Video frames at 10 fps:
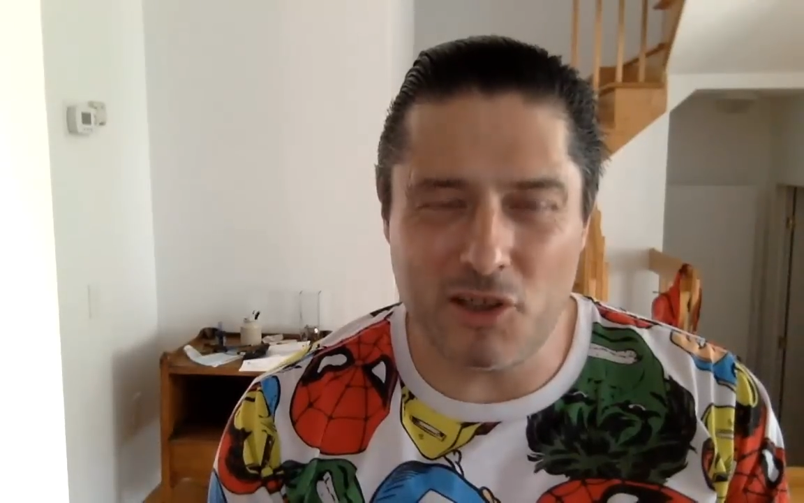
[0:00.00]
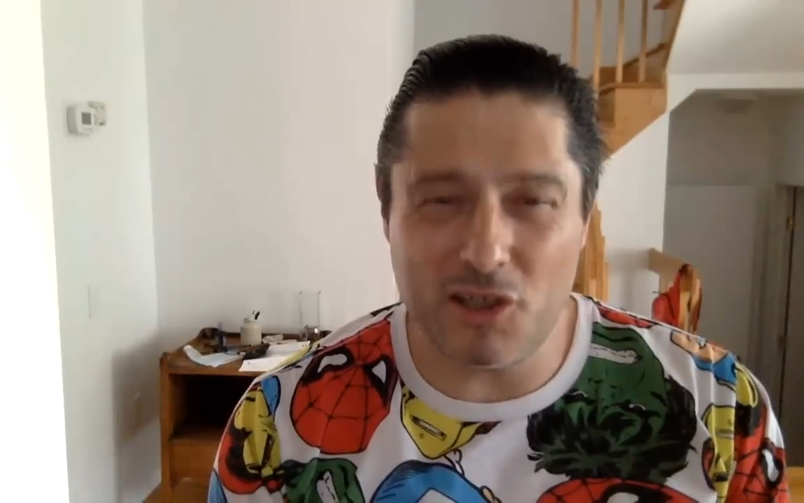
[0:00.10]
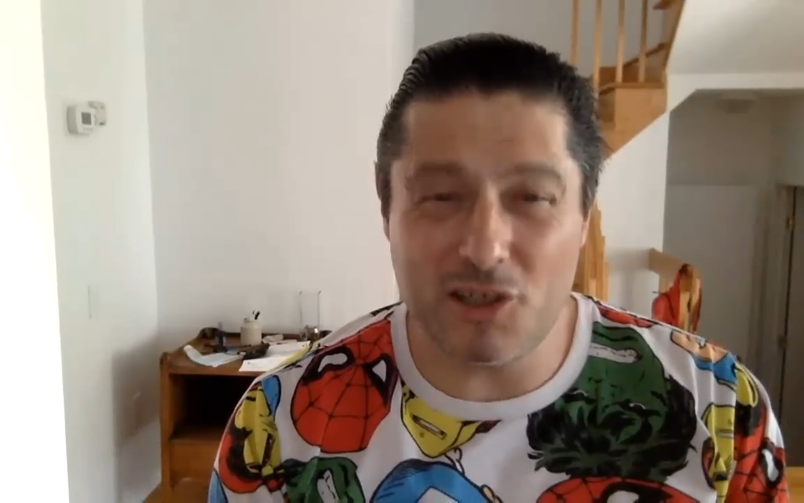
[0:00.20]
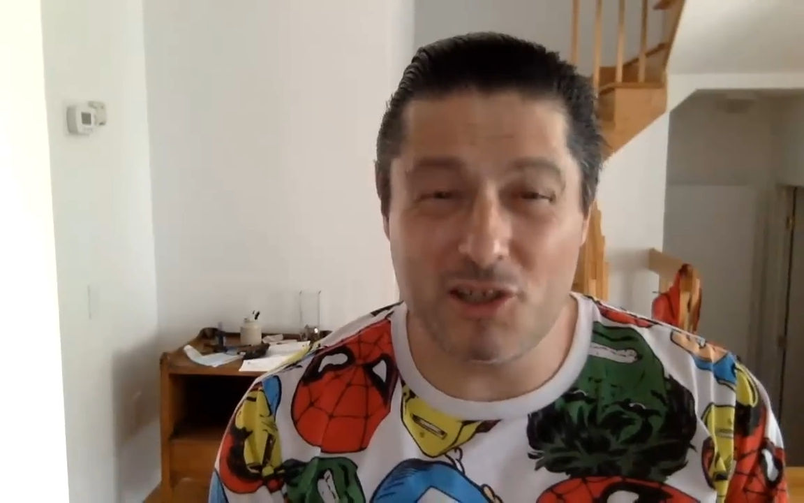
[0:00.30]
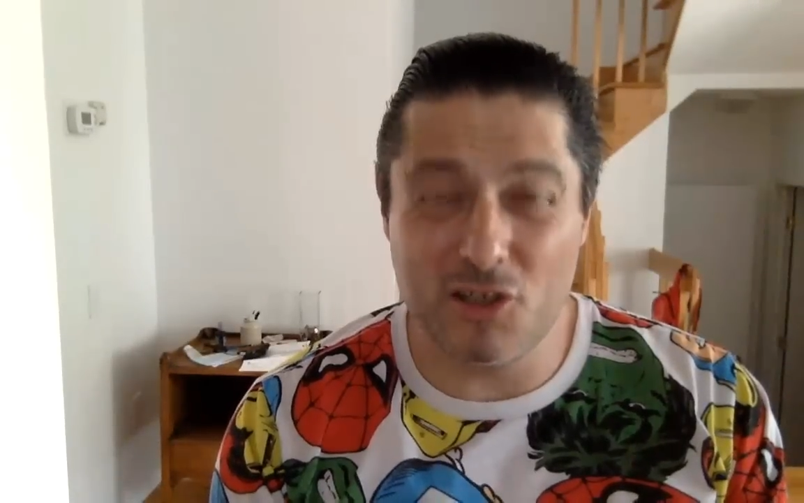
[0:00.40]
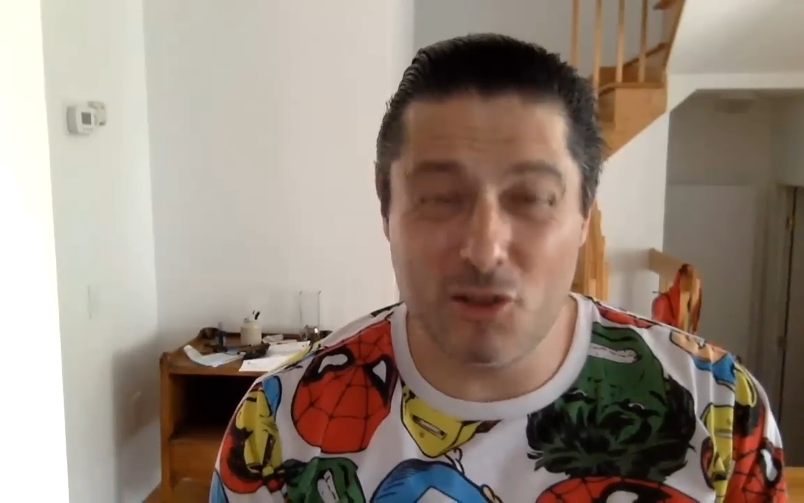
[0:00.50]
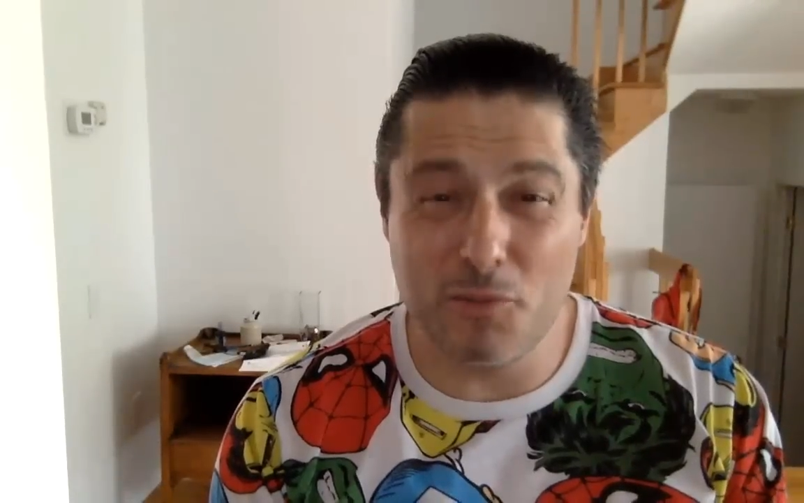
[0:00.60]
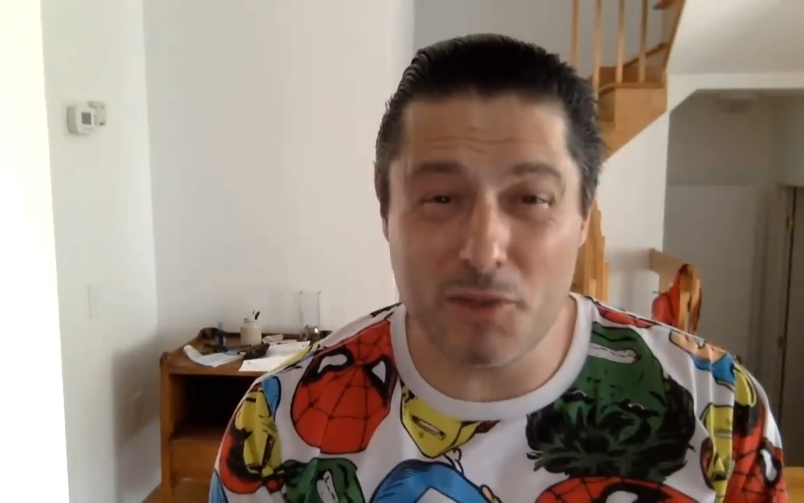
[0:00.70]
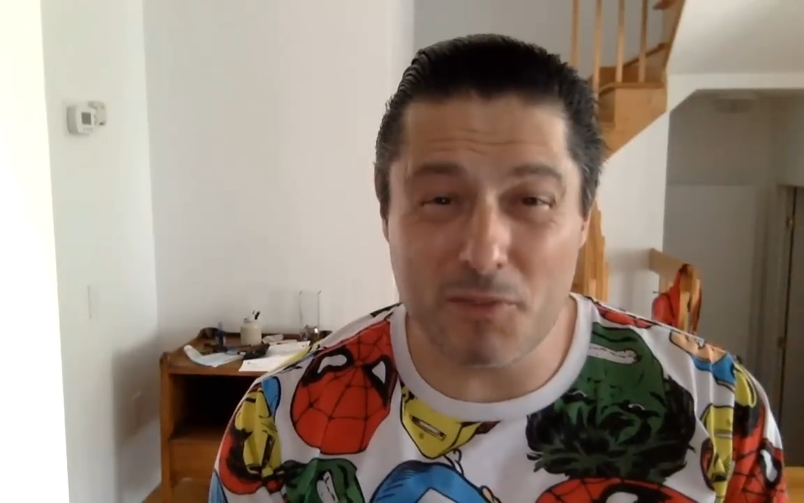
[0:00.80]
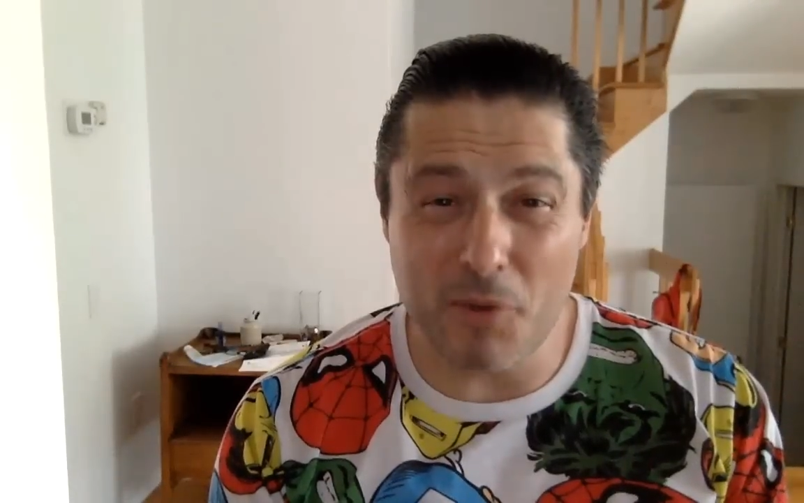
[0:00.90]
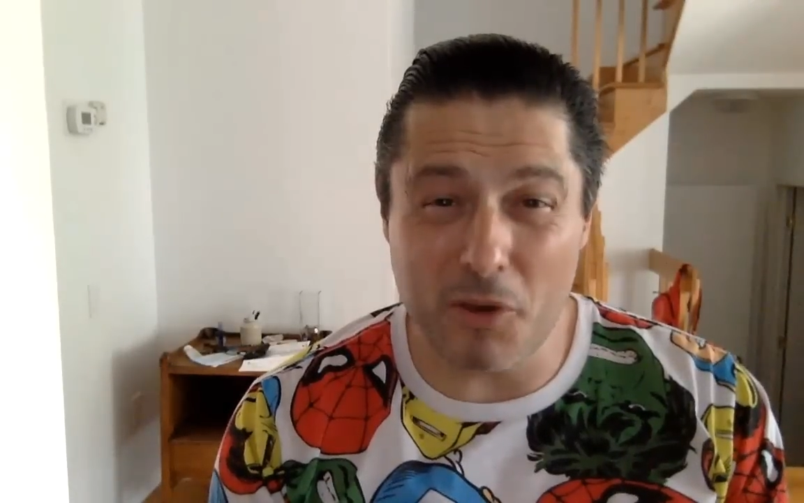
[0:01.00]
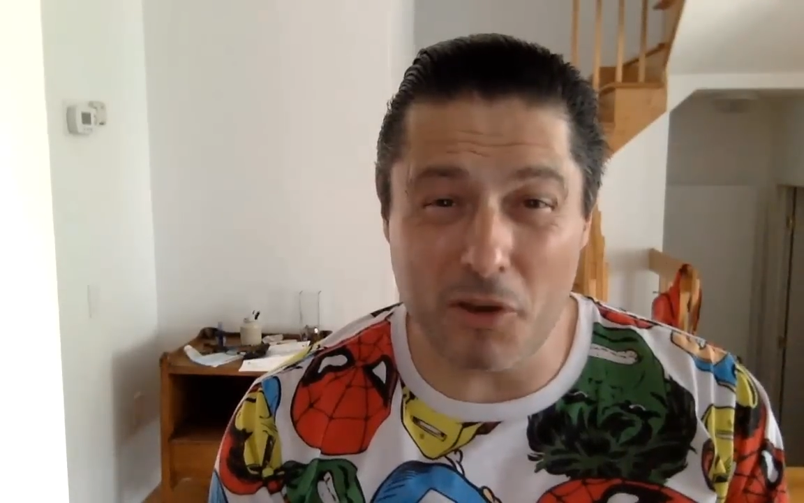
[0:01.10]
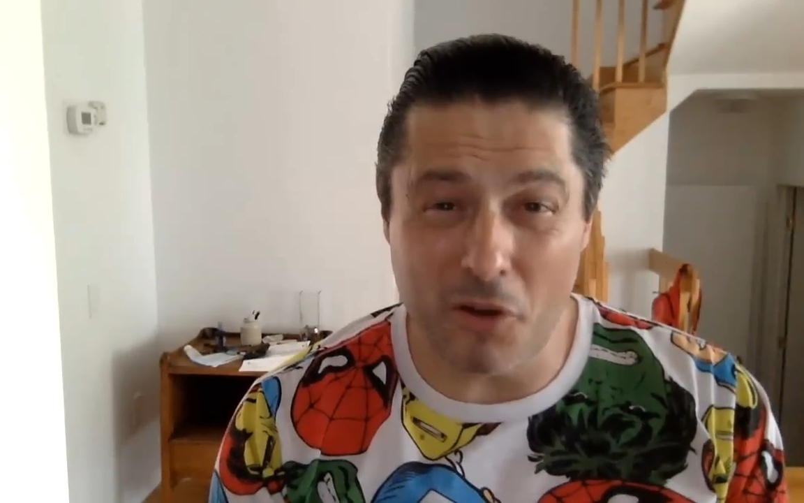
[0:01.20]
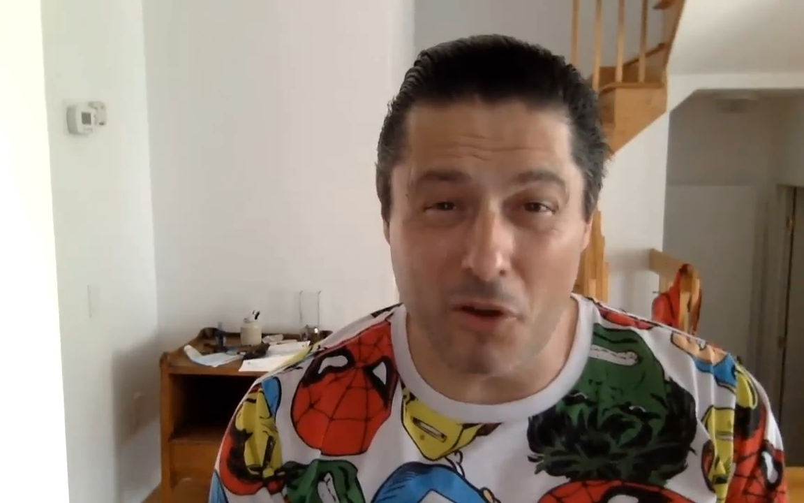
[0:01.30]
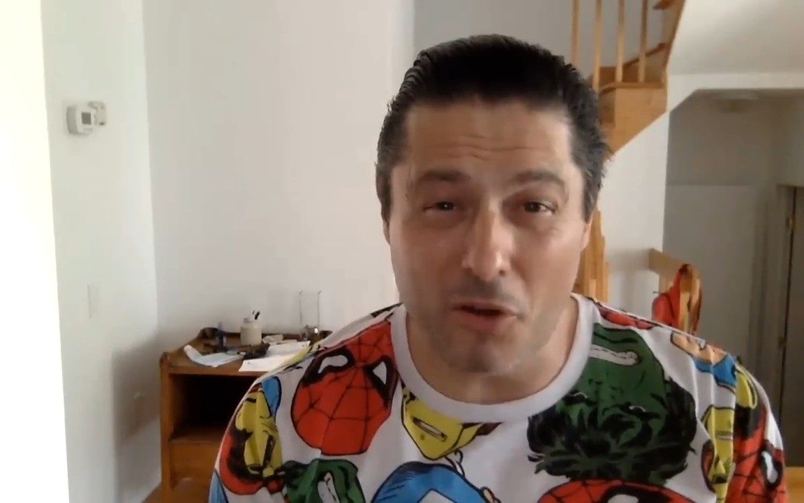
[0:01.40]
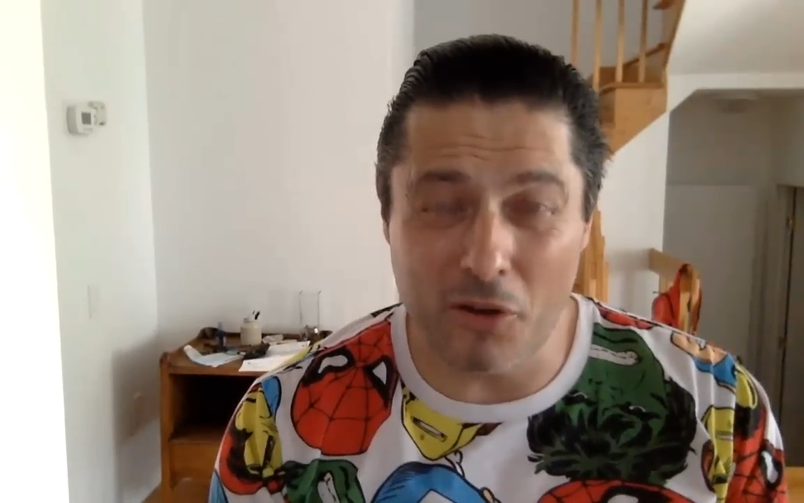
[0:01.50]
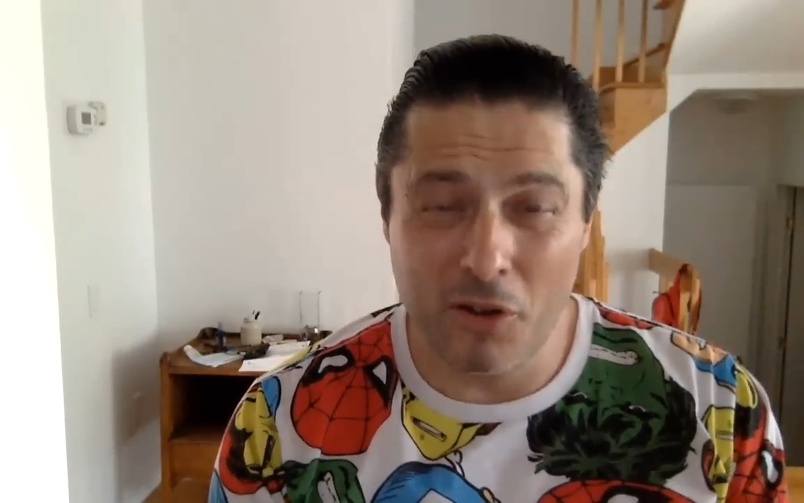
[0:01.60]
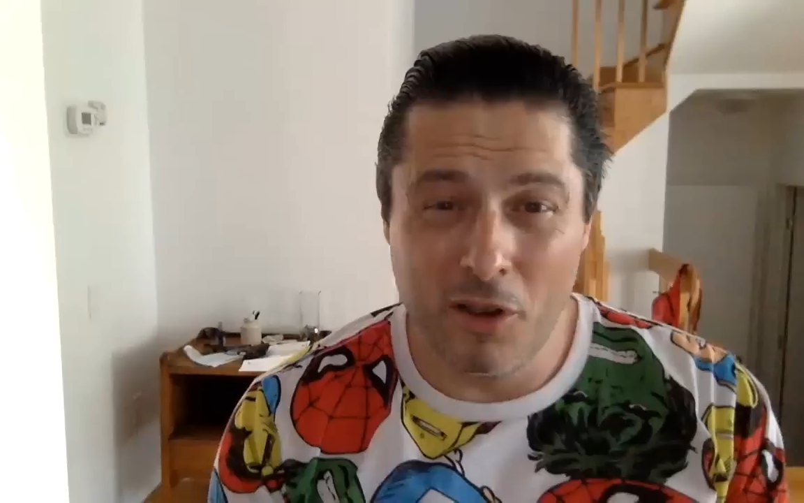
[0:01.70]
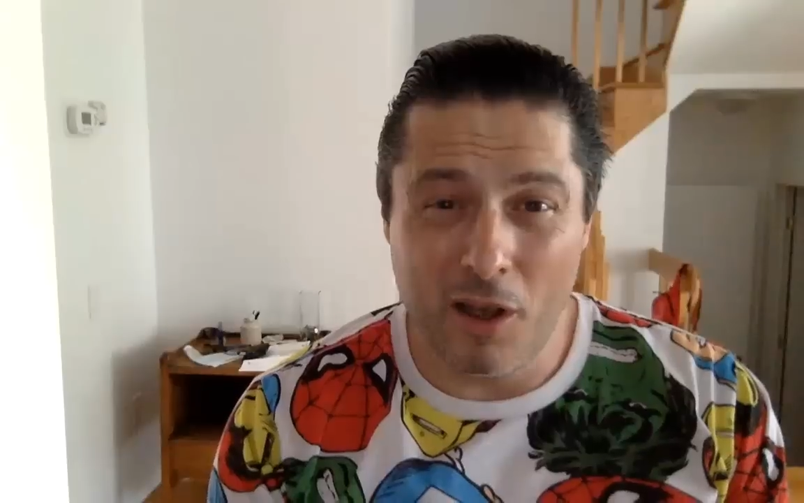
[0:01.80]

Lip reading: She's super smoking hot,